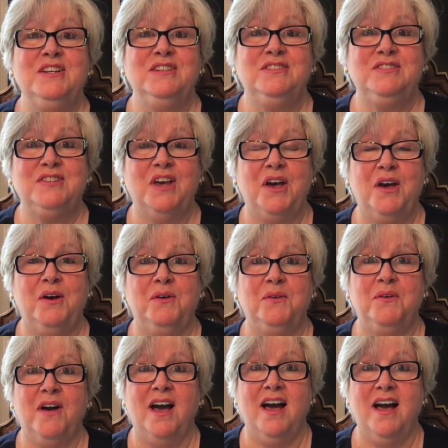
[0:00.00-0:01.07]

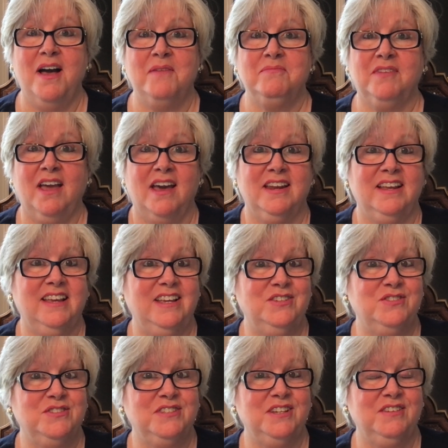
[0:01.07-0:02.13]
So kind of
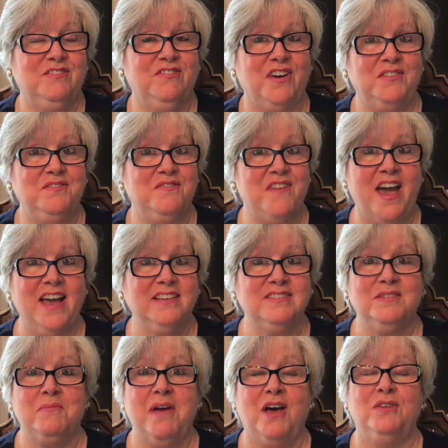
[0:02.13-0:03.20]
interesting fun facts
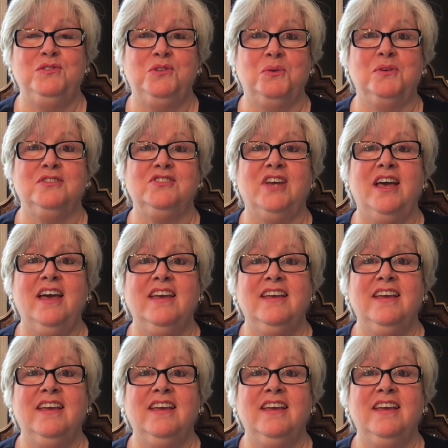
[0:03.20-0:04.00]
about Georgia